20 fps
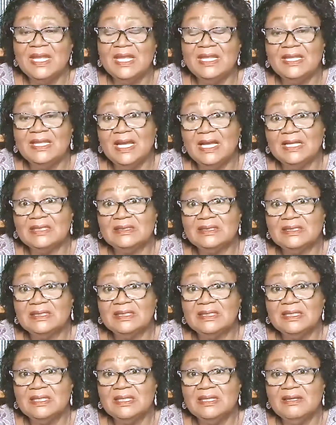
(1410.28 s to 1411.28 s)
that uh,
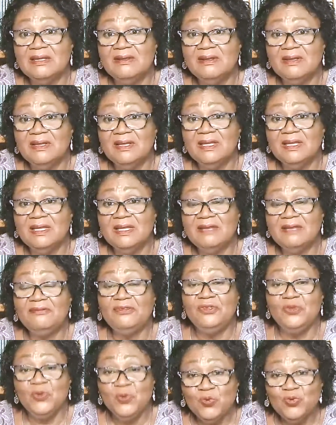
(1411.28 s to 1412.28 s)
if
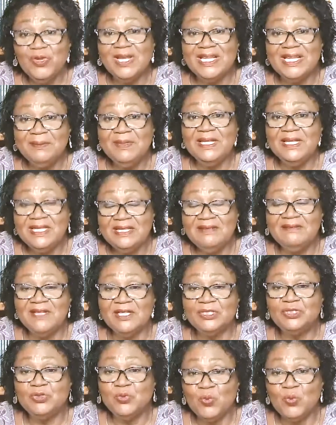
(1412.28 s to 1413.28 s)
you really believe
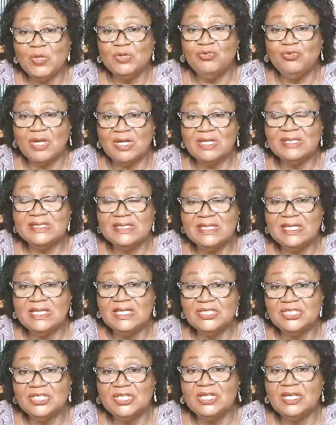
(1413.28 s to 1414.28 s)
that you want
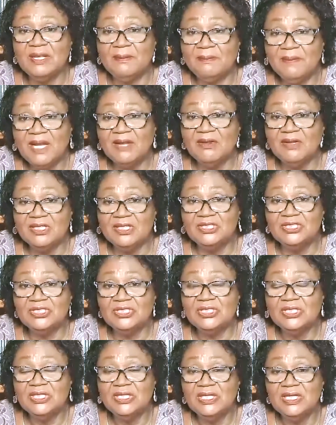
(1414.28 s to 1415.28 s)
reconciliation in your marriage,
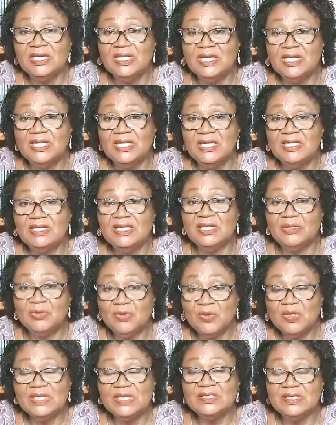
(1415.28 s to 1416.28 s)
then
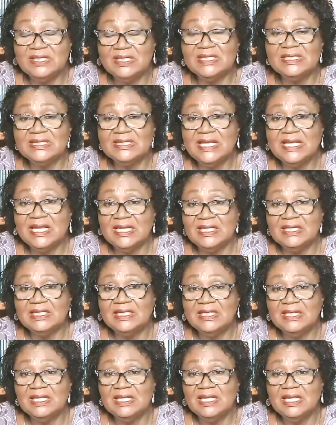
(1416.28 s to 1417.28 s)
God is on your side.
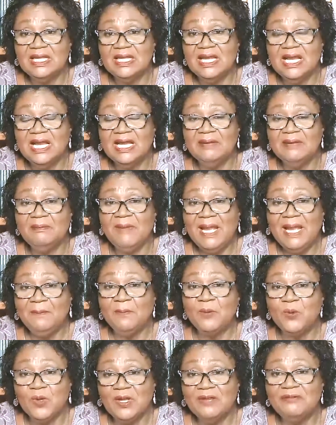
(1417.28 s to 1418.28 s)
And my
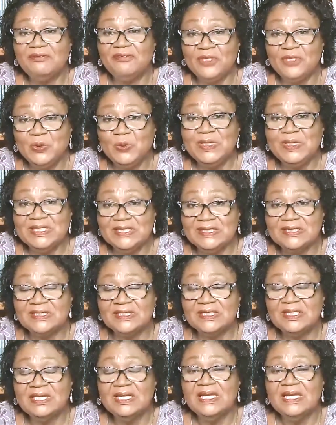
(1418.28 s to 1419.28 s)
prayer for you is
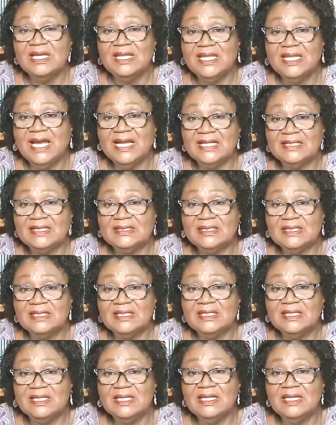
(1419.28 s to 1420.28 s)
that uh,
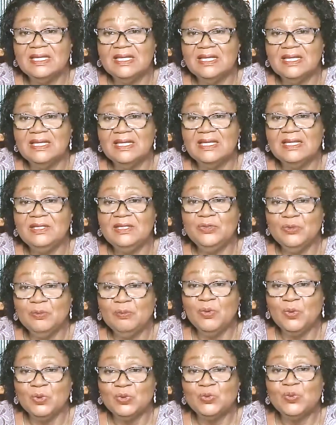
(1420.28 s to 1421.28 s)
you
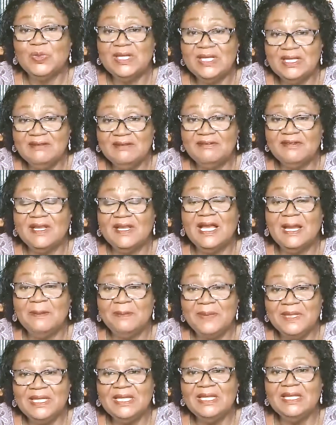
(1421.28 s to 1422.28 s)
both will live
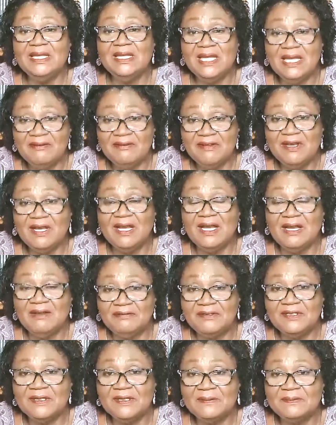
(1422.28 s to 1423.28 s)
happily ever
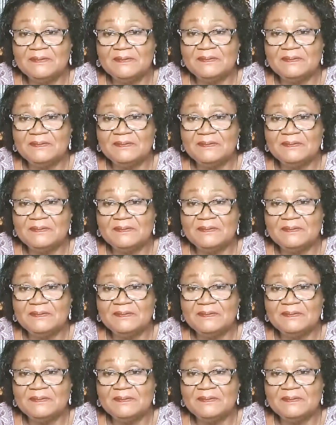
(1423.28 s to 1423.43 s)
after.